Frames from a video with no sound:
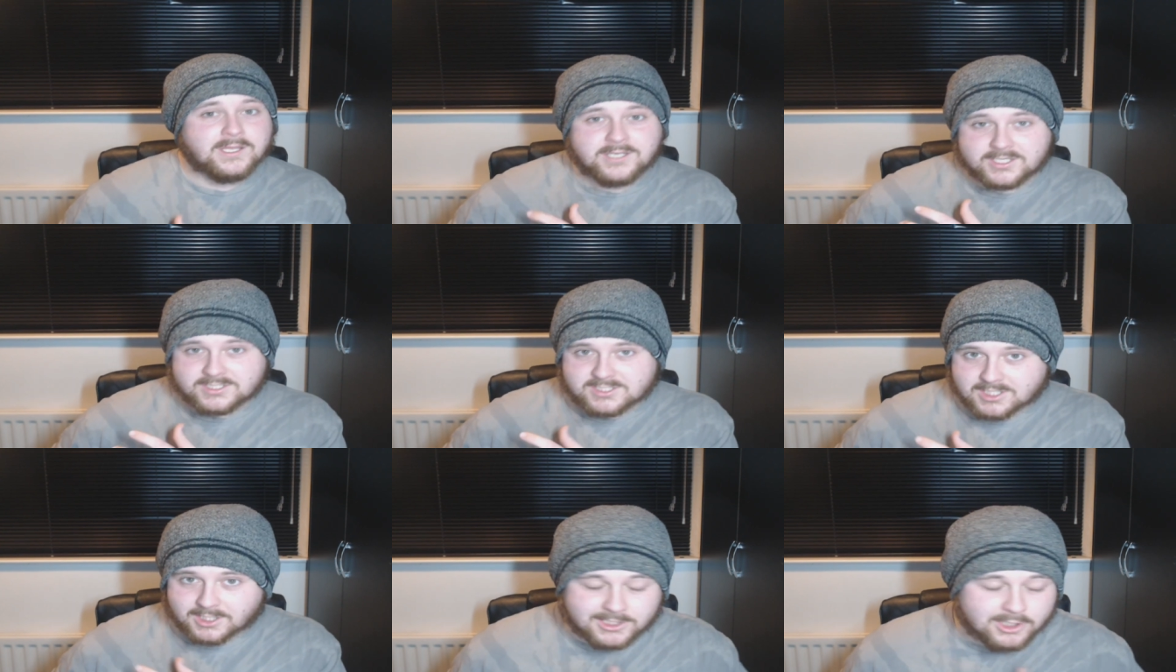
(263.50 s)

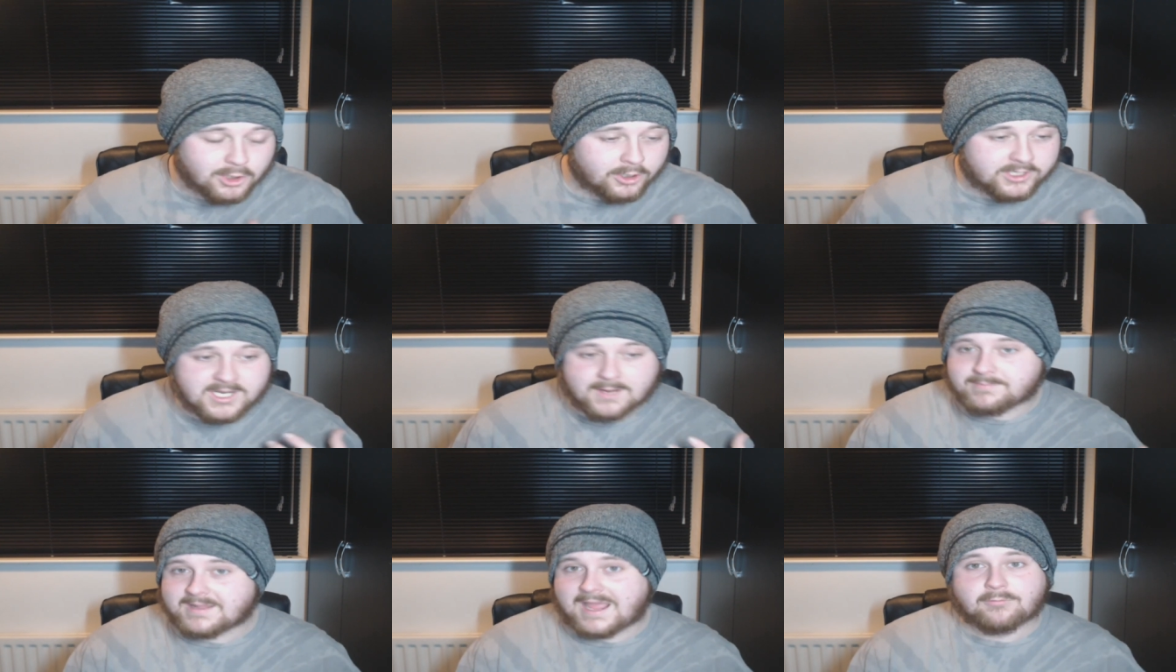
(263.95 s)
that
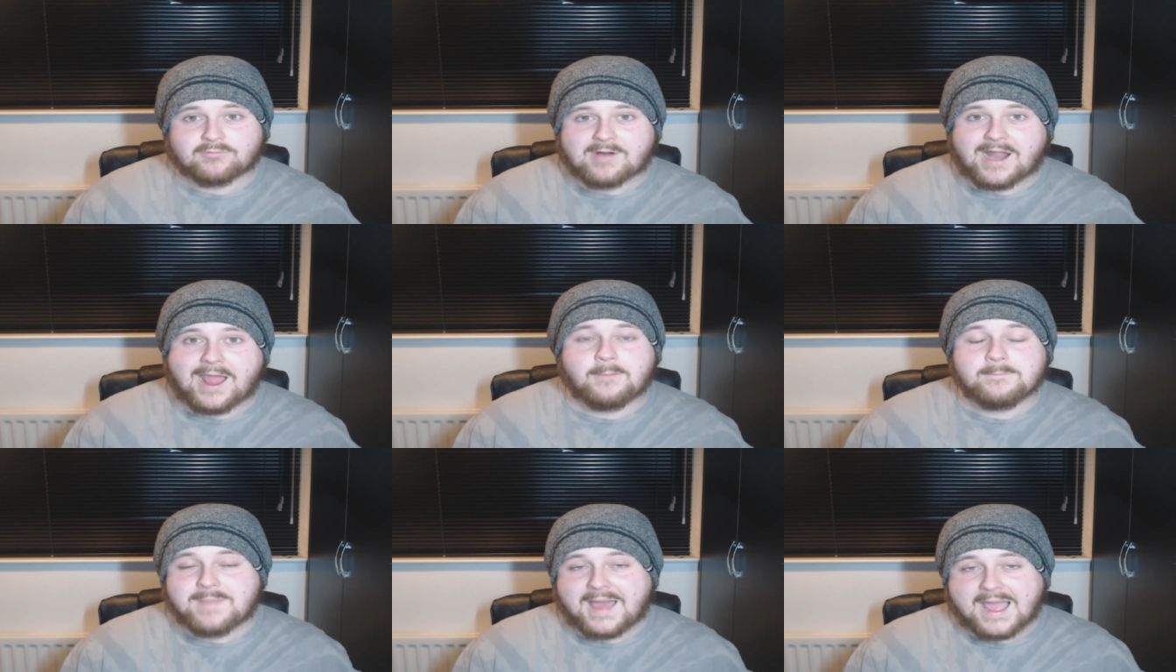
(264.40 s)
secured him that
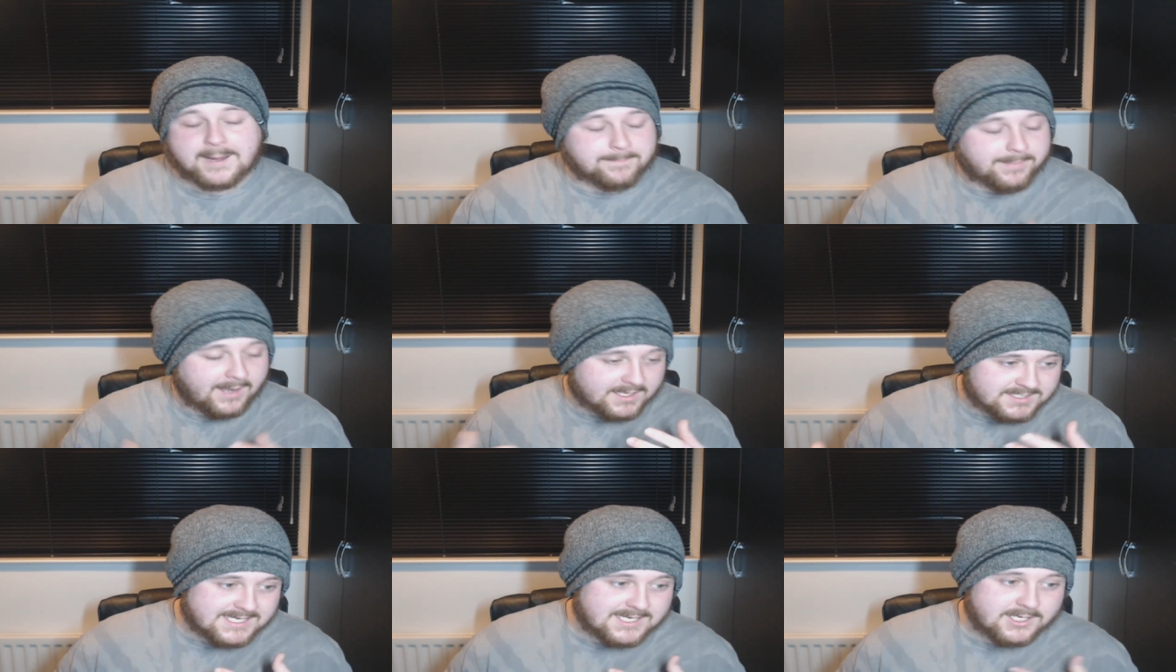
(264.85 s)
round back,
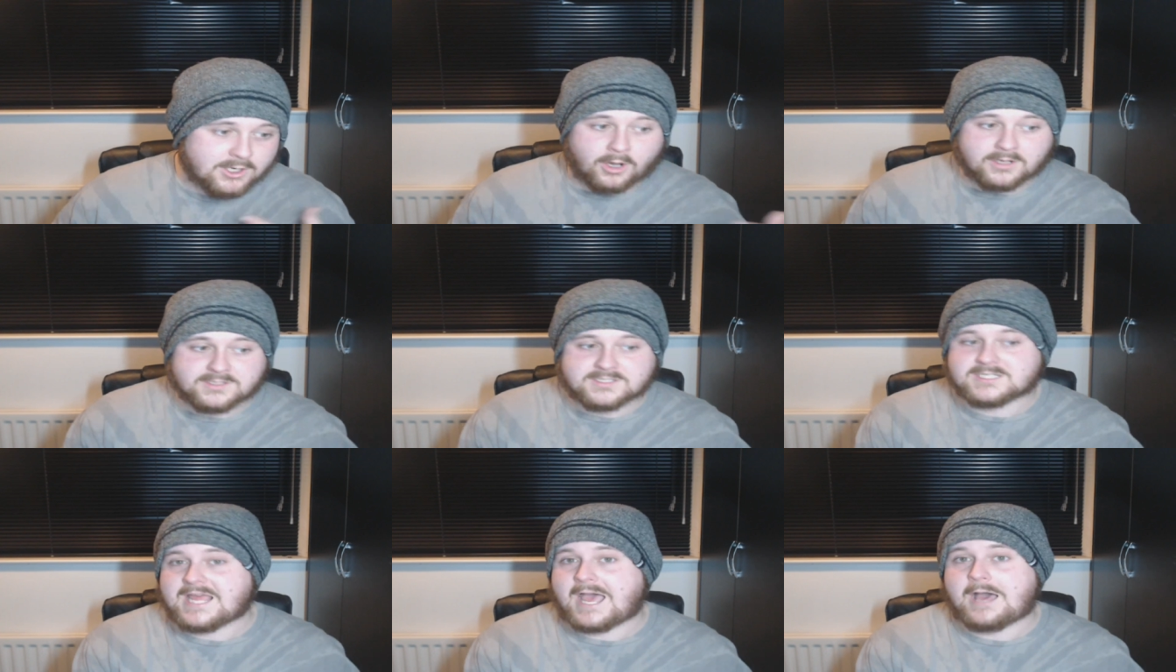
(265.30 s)
plus he
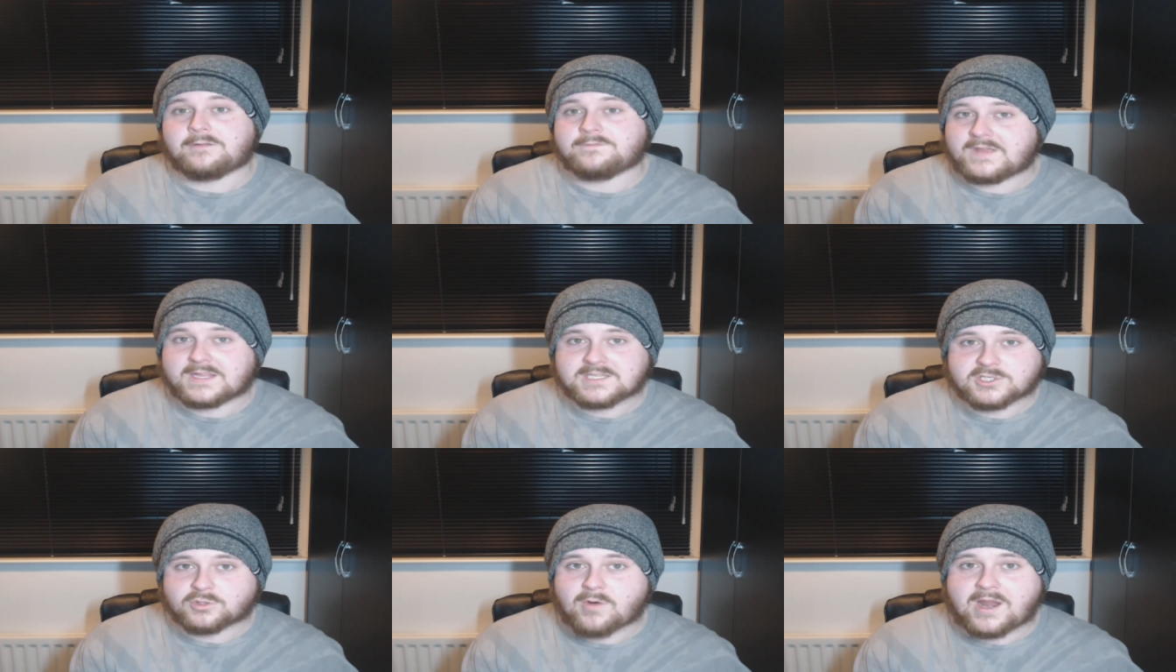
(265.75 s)
knocked down
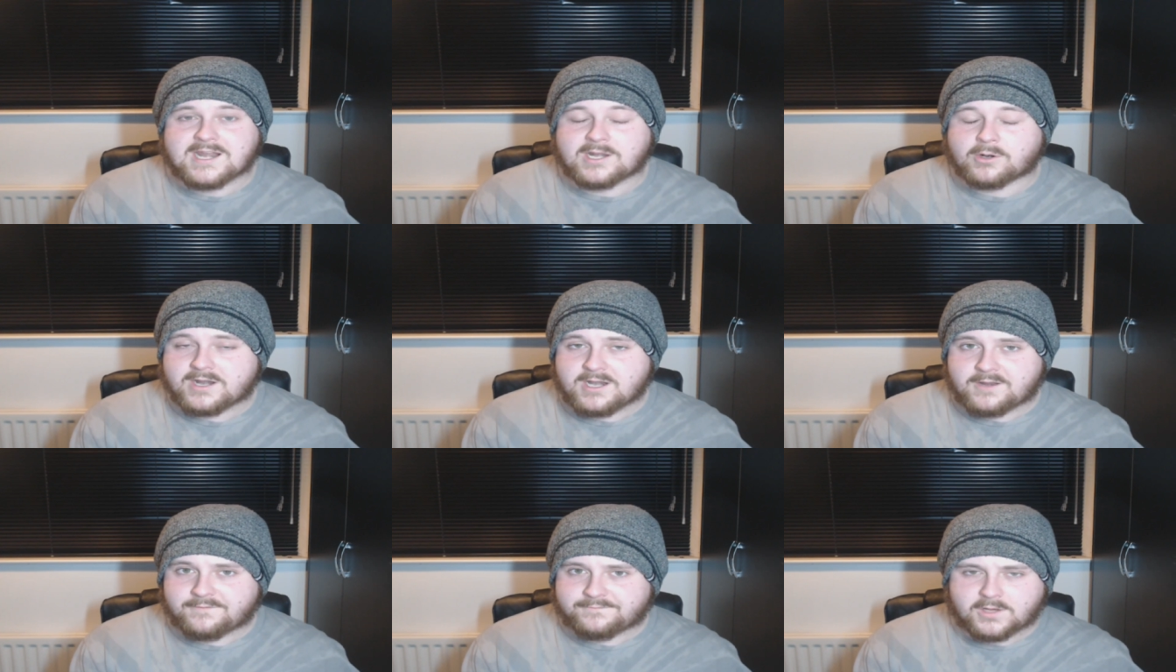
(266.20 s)
Victor
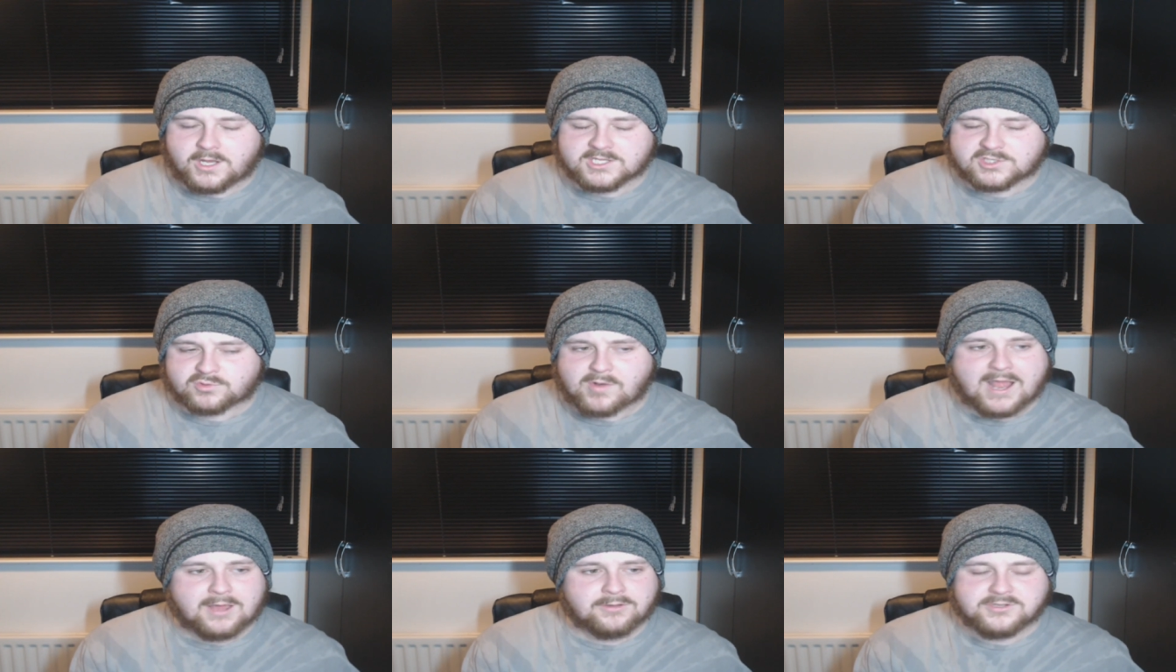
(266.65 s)
Reyna in the
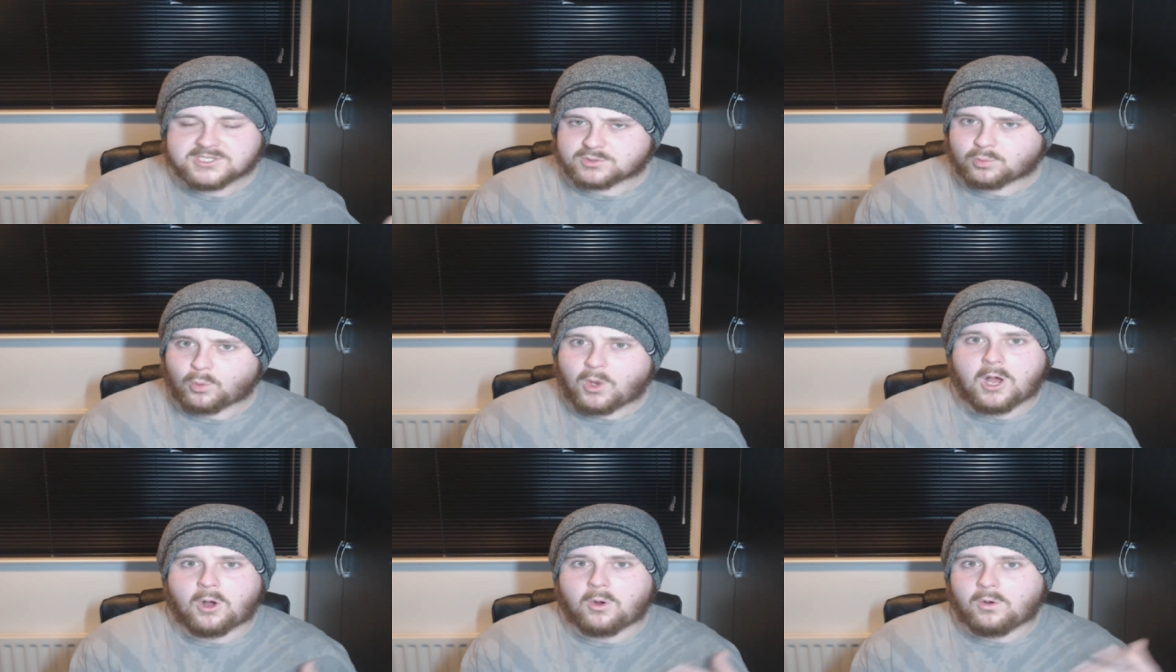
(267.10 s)
first round
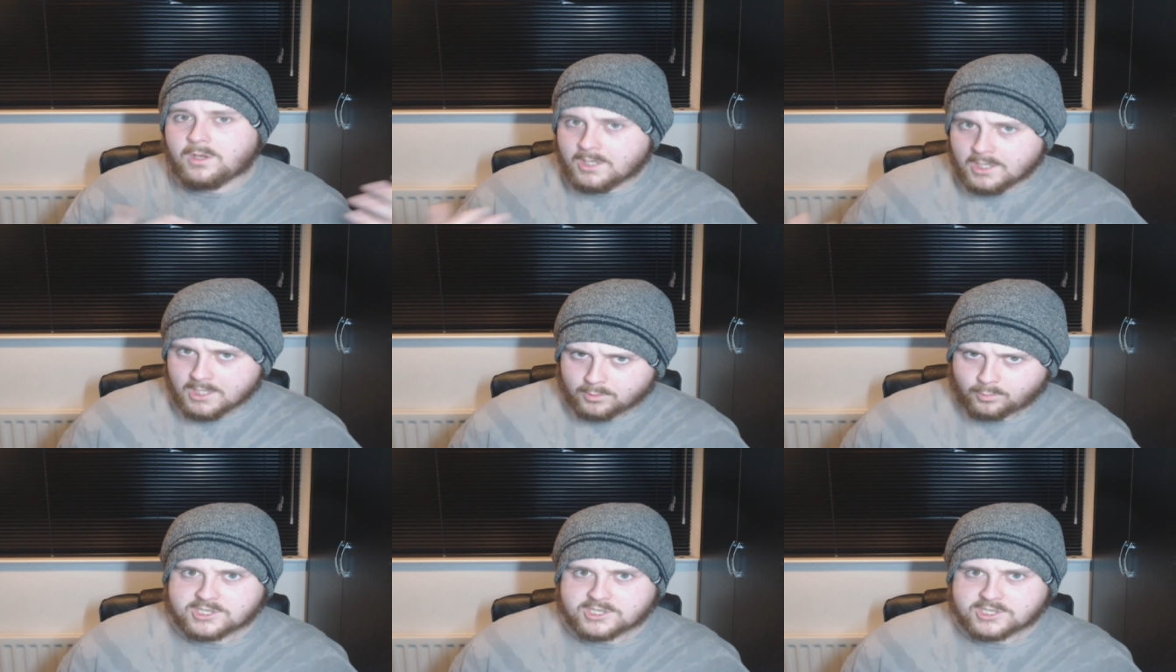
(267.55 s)
as well,